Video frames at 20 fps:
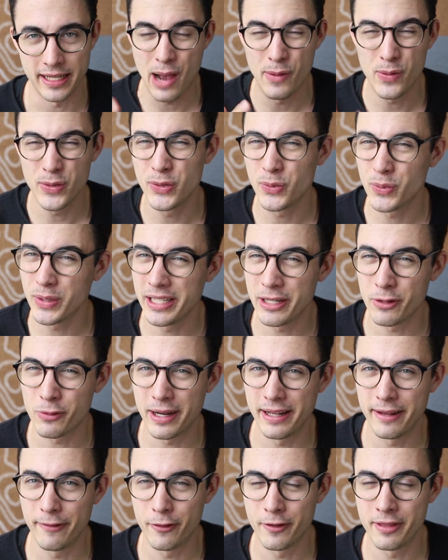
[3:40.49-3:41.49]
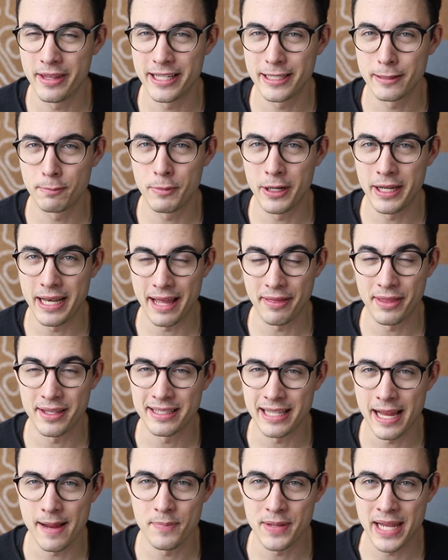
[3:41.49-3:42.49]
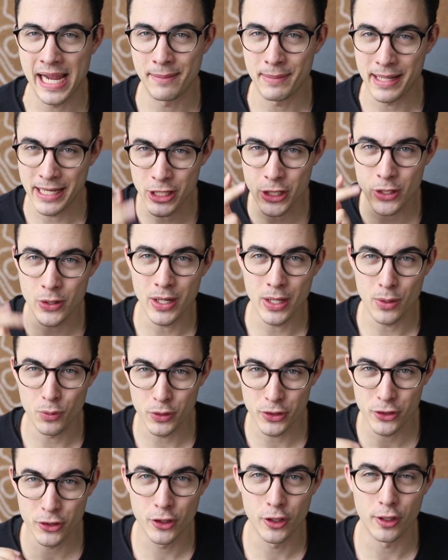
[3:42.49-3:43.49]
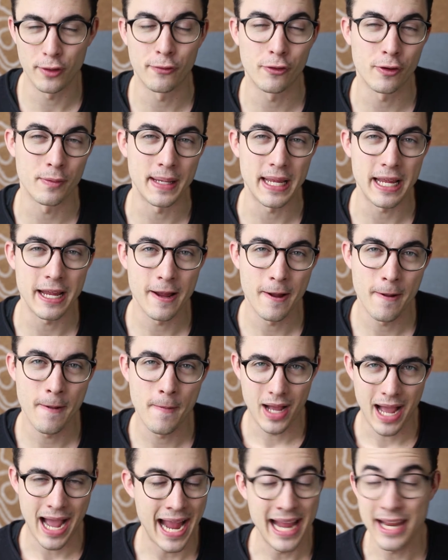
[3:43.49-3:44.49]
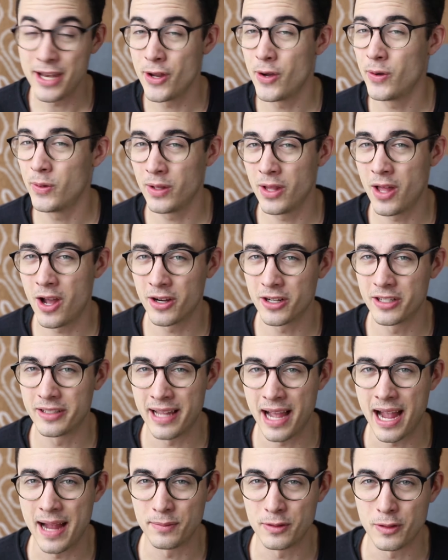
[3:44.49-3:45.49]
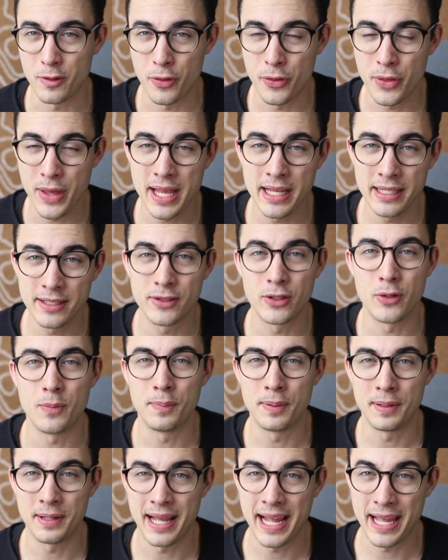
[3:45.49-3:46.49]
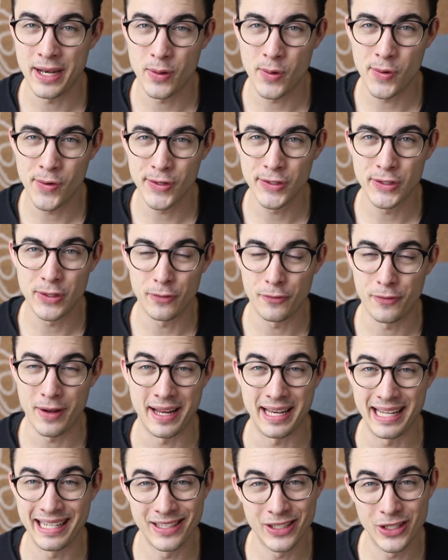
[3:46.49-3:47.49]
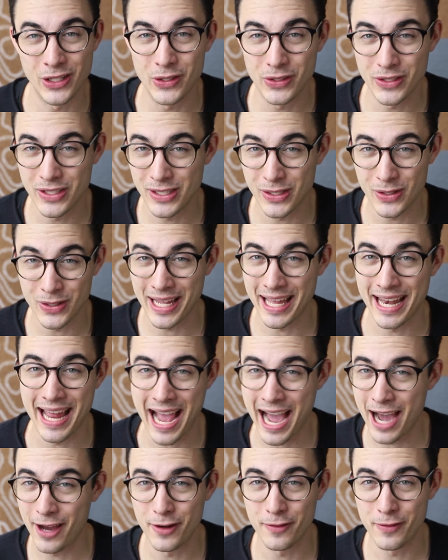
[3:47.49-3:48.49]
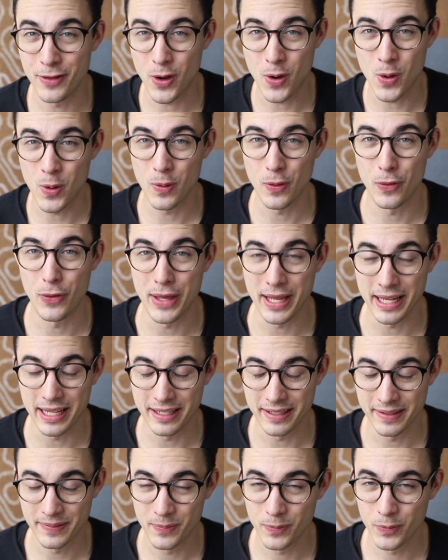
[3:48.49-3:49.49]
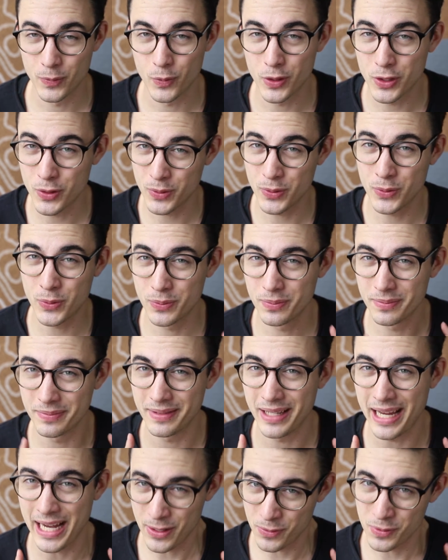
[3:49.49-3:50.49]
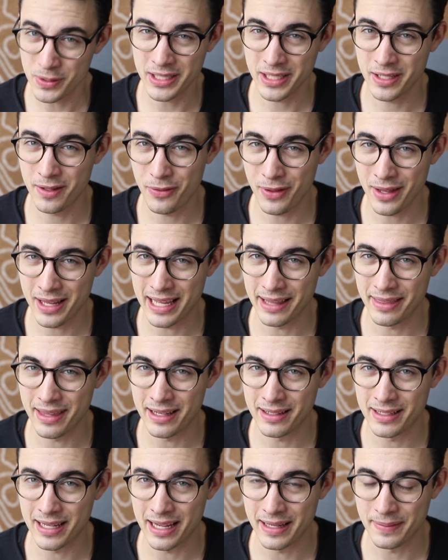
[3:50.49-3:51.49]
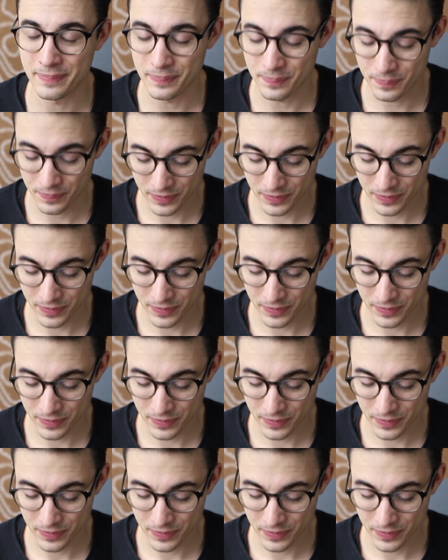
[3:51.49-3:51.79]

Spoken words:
I wasn't really ready for this, but at the same time, I knew it was good for me. I had no longer time to think, to plan, or to find excuses to get out of the whole thing, which was a really good thing at that time.